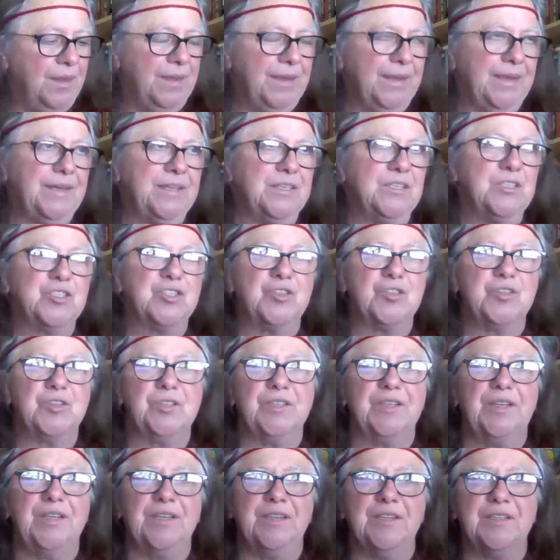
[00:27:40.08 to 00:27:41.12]
And
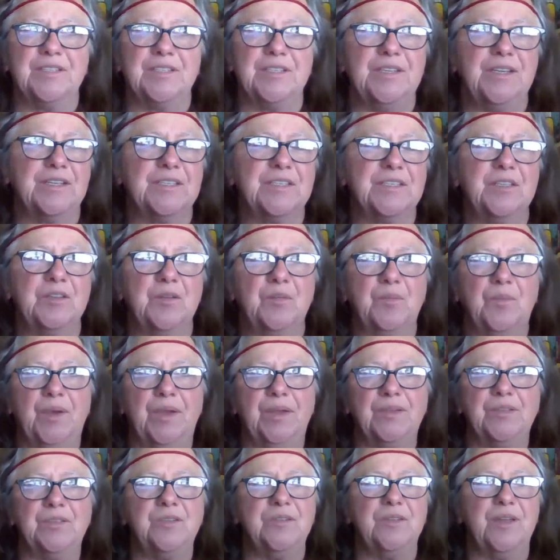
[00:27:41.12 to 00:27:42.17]
journaling is an excellent way
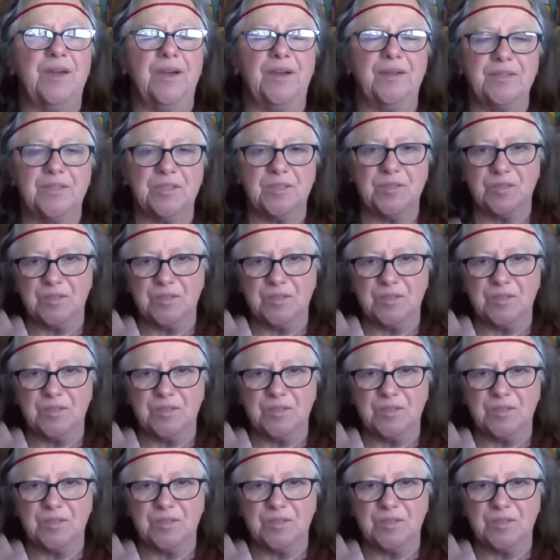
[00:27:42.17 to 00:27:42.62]
to do that.